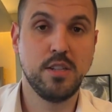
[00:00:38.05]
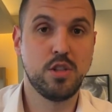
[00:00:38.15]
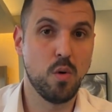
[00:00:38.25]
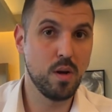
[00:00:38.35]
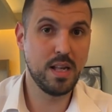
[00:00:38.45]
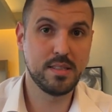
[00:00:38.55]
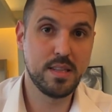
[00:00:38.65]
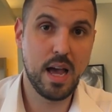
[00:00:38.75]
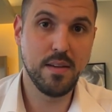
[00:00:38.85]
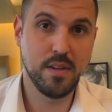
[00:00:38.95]
So let's
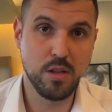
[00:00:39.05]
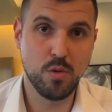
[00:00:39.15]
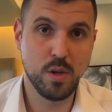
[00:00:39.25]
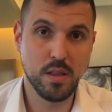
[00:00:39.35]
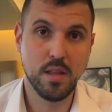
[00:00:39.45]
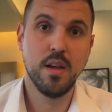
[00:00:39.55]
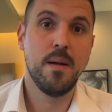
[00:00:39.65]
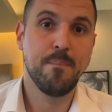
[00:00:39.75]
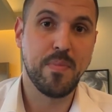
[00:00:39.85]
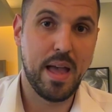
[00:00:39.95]
dive into it
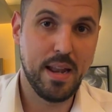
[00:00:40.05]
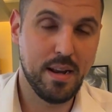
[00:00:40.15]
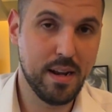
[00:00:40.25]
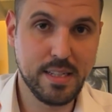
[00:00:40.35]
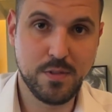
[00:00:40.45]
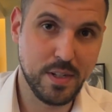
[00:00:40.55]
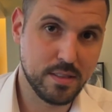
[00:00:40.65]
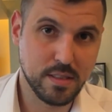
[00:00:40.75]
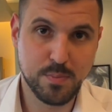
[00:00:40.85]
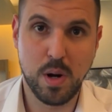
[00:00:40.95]
and let's
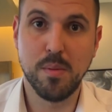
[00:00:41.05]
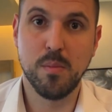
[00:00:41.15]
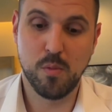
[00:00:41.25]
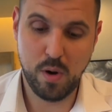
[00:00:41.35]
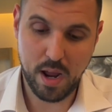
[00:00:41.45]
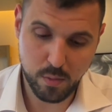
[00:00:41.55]
fix this problem right